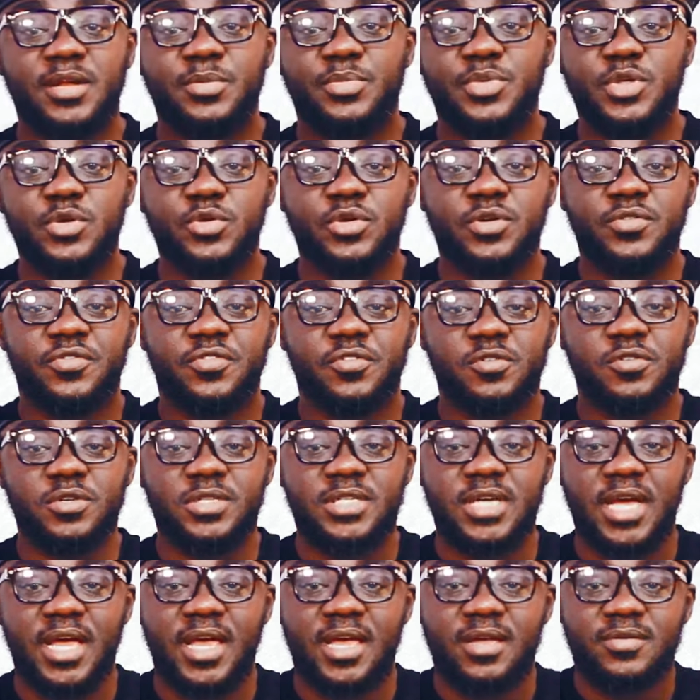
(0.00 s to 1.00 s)
beautiful
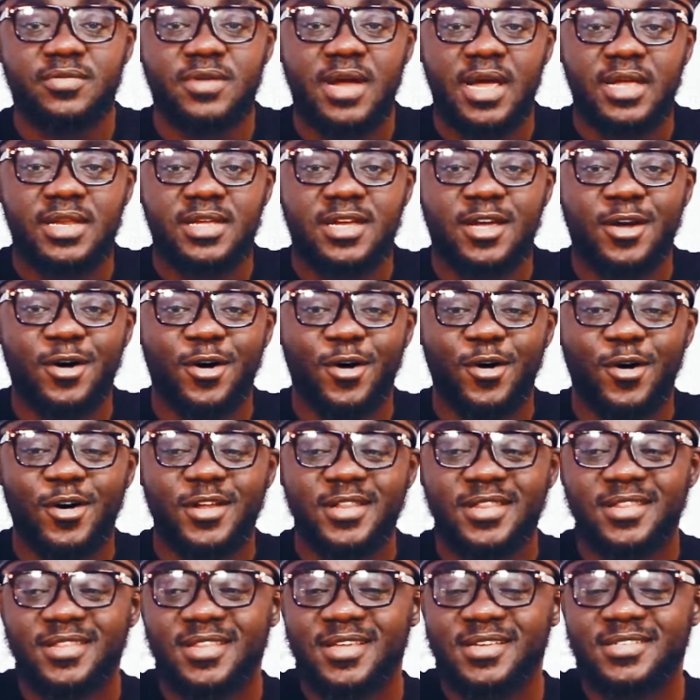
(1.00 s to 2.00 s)
day right here
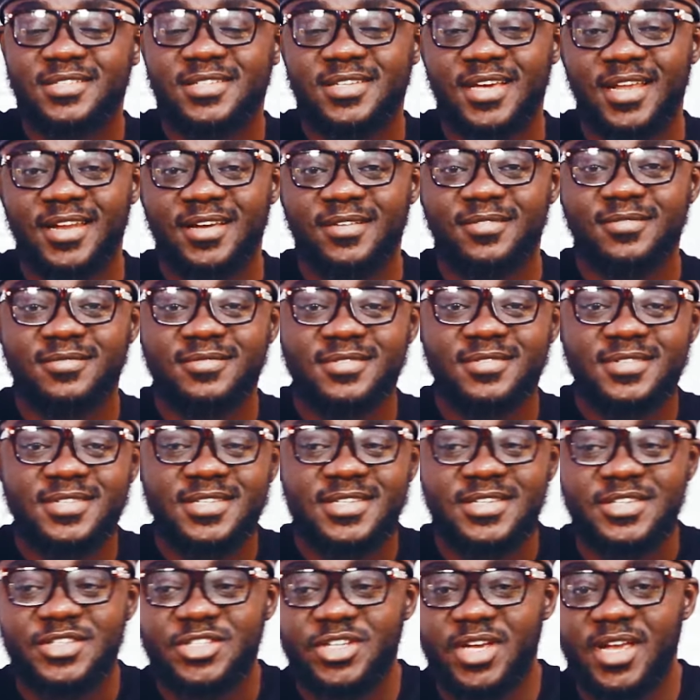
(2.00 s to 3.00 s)
on this channel,
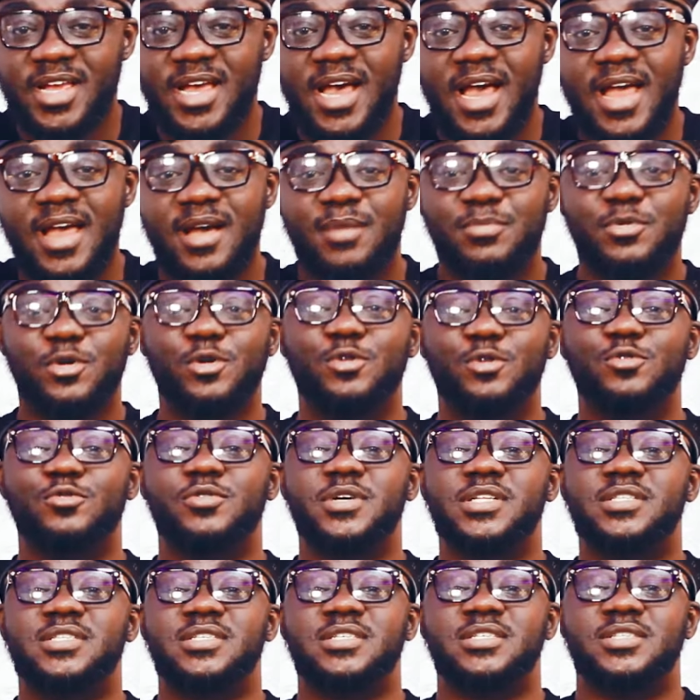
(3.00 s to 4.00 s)
TJ. I am Olu
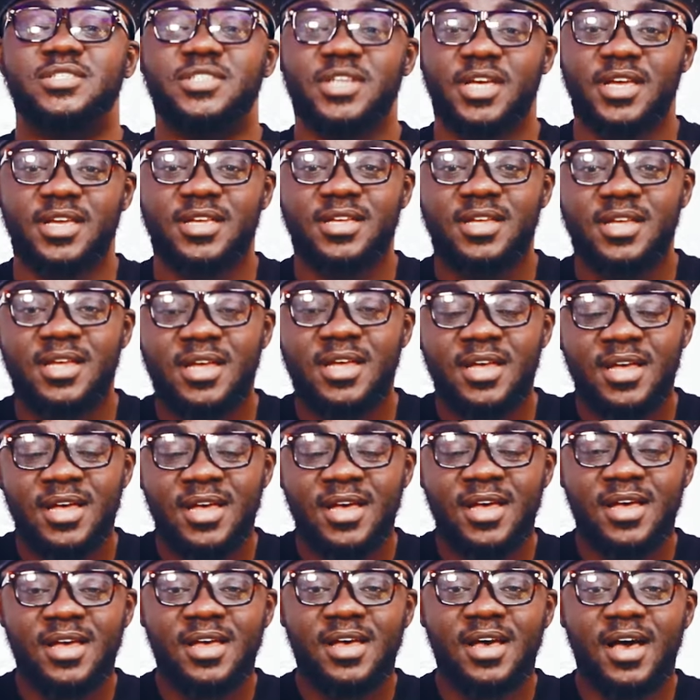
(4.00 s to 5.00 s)
with TJ.
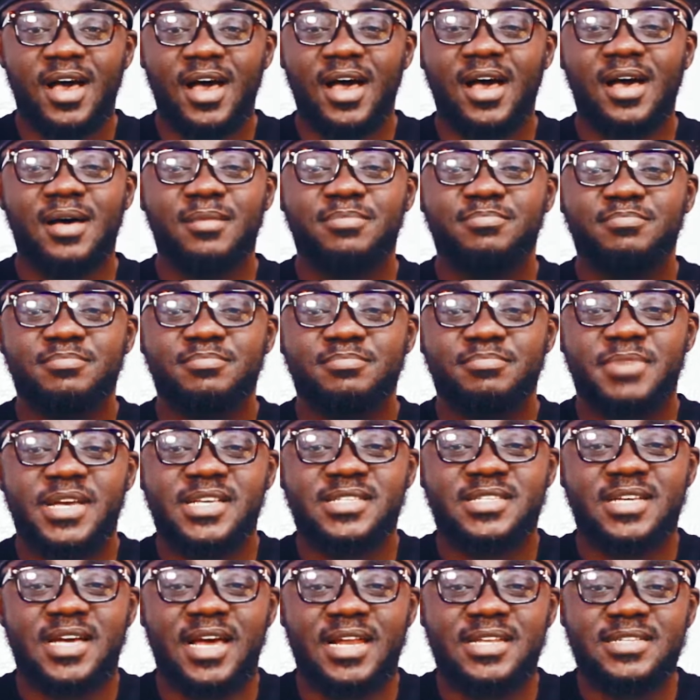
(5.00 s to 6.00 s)
Ah,
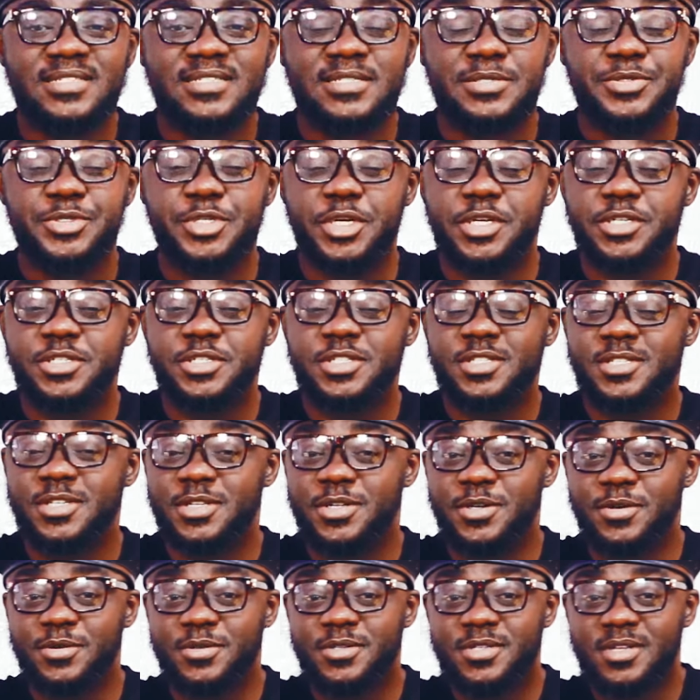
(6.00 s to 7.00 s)
basically, Teejay
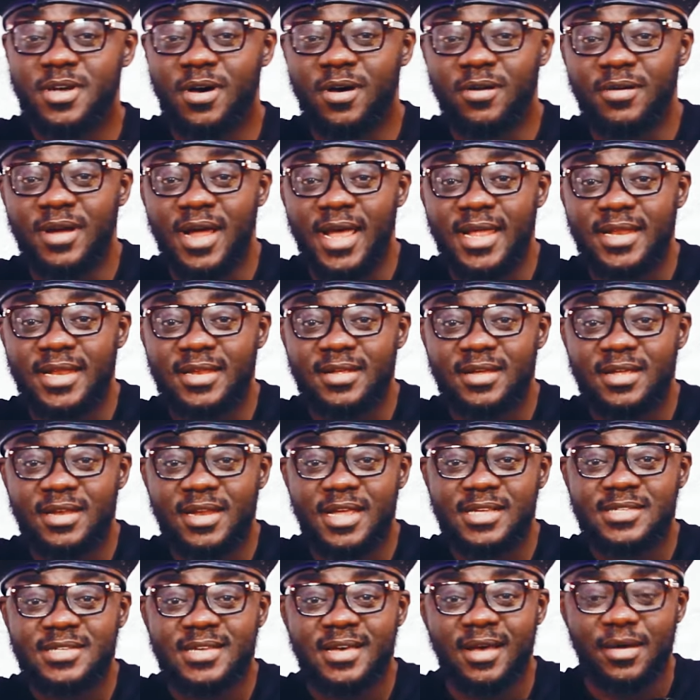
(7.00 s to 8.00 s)
Studios. All right,
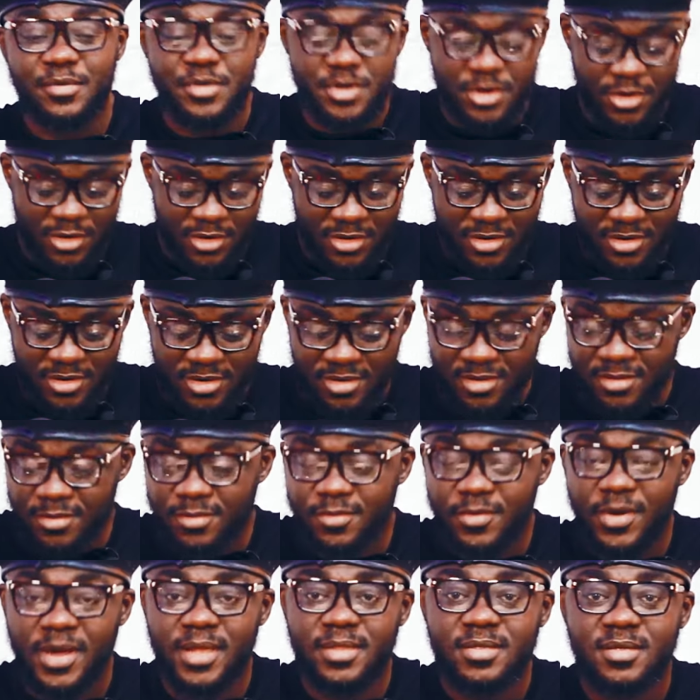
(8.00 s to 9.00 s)
let's carry on
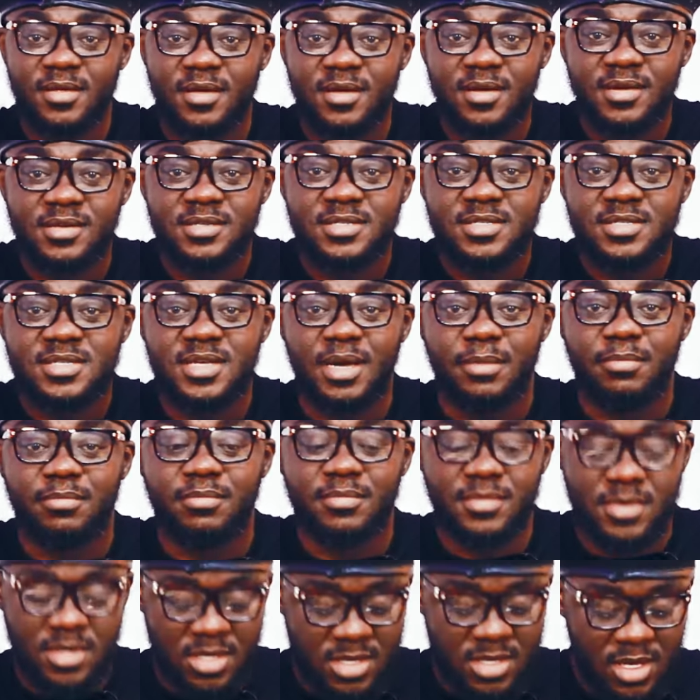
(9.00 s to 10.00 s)
with some
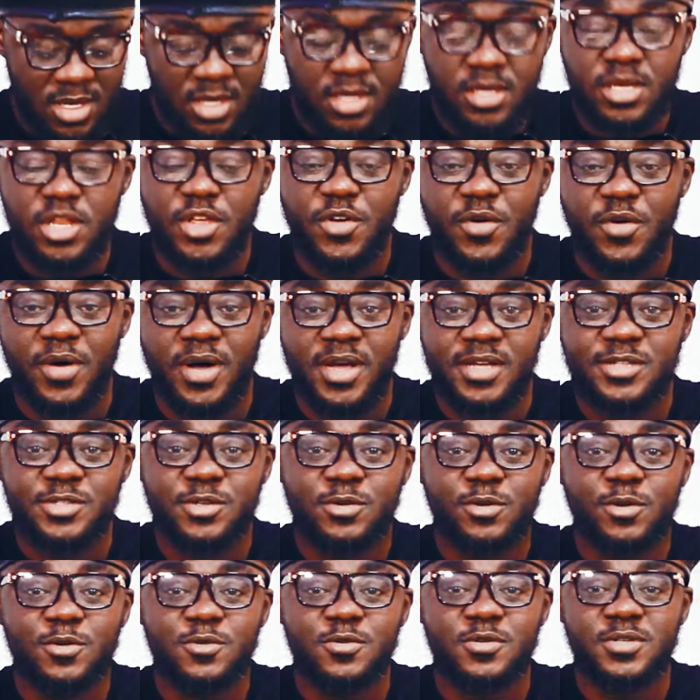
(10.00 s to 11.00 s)
new
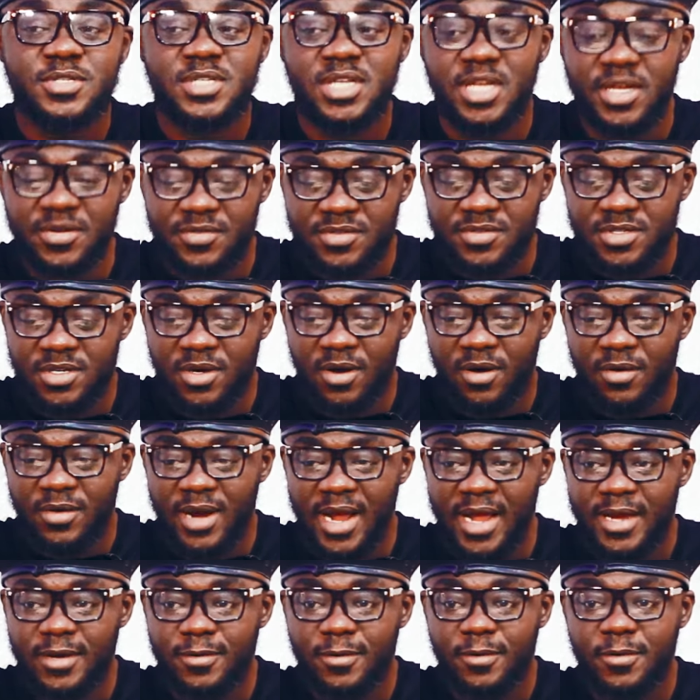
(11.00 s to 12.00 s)
exclusives. All
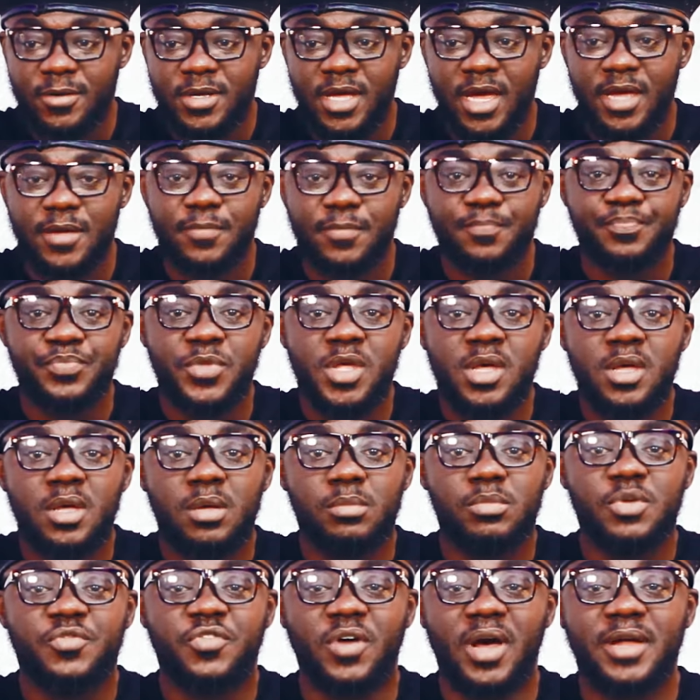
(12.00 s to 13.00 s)
right, okay.
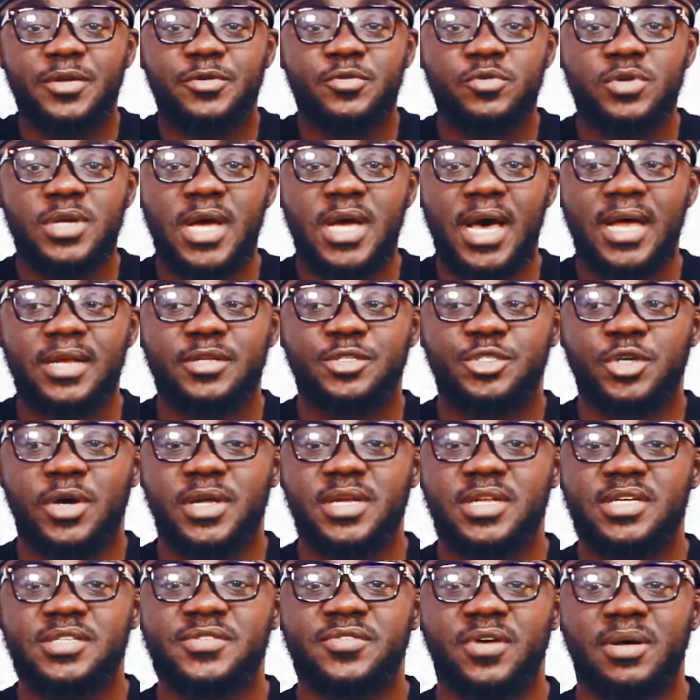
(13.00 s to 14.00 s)
Before I do that, join
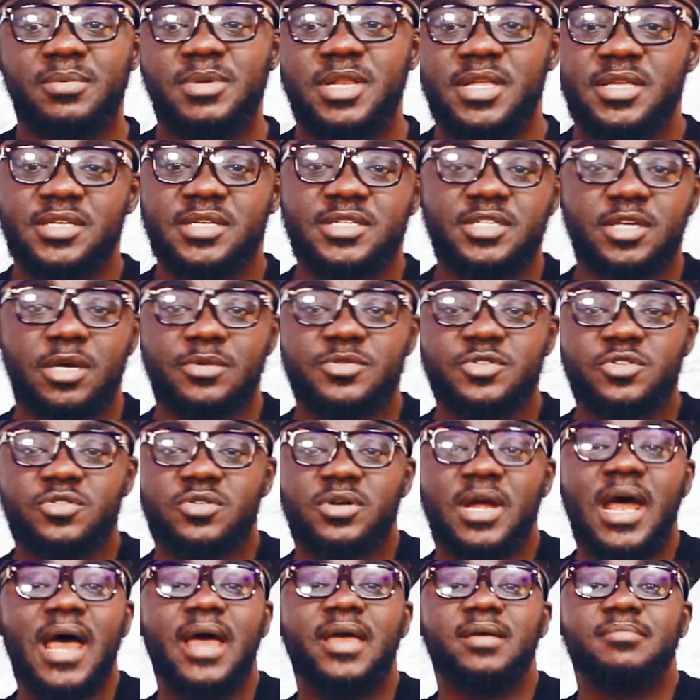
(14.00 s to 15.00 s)
this family,
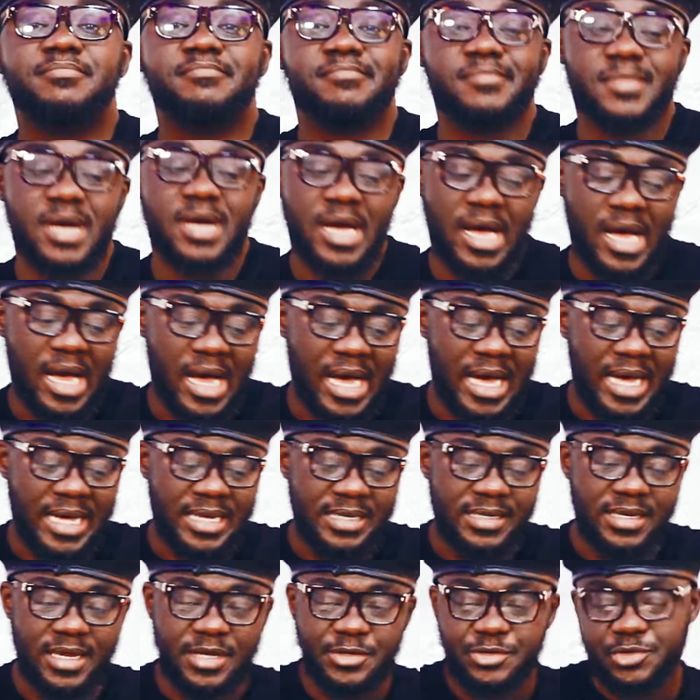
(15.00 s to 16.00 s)
subscribe,
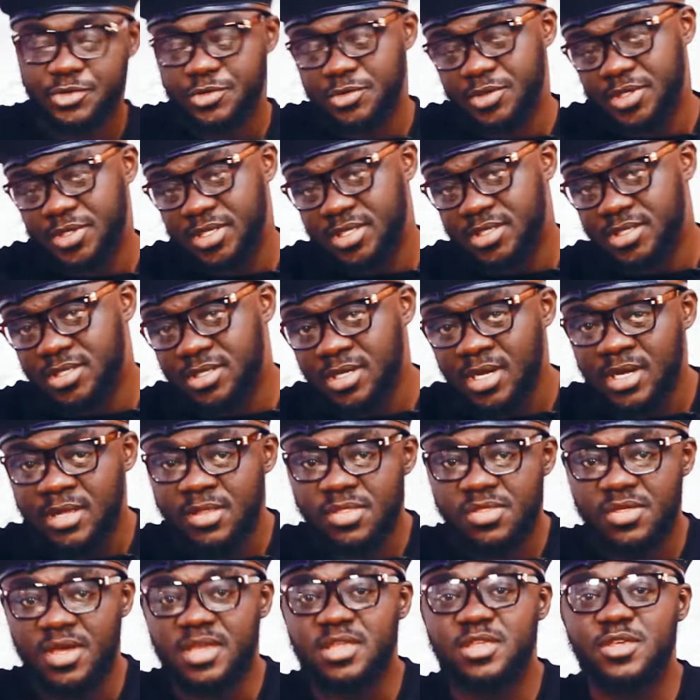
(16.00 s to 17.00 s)
and let's do this.
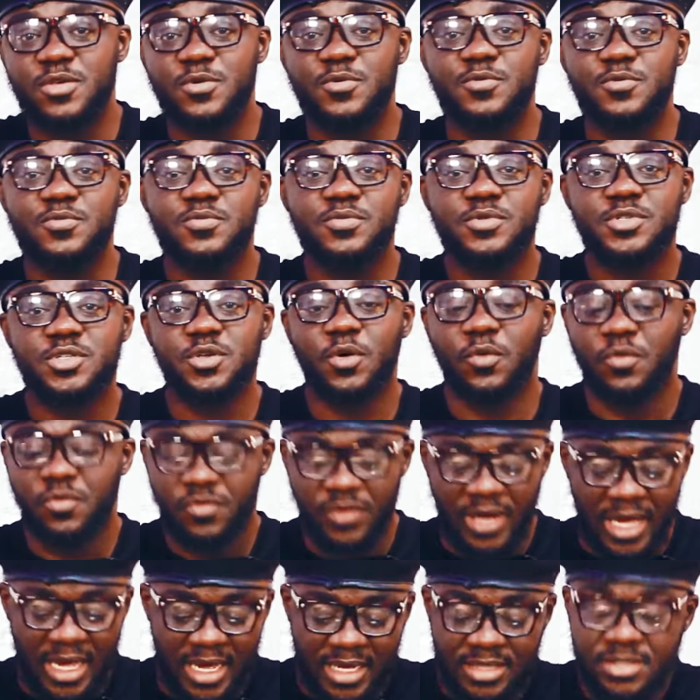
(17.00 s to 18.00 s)
Thank you so
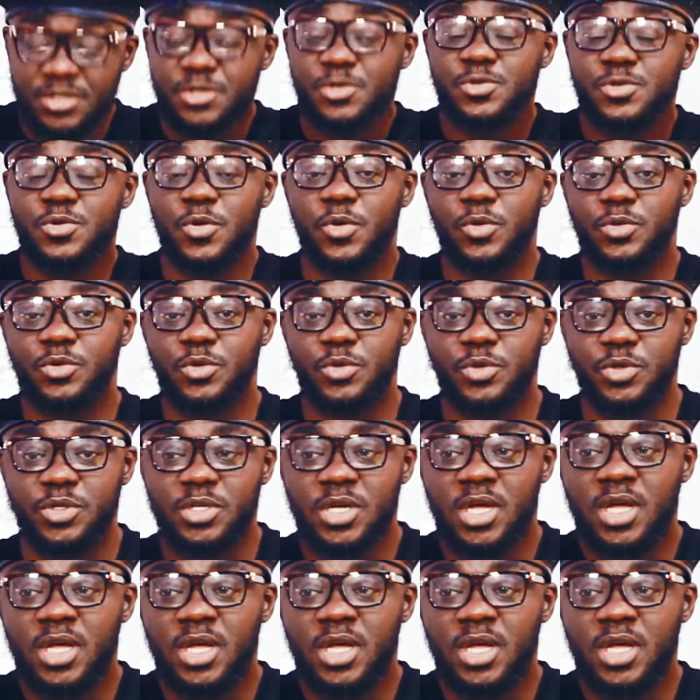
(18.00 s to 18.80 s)
far, so good.